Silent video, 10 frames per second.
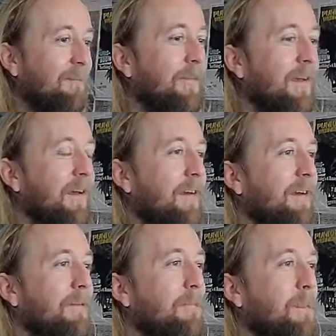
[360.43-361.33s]
Yeah, it's pretty
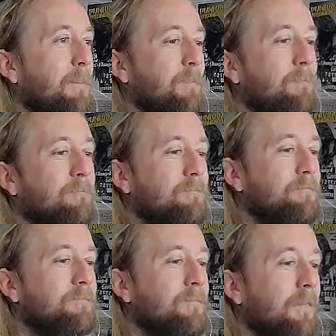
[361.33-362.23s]
easy to just move
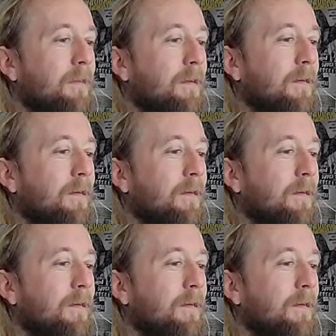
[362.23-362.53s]
these two.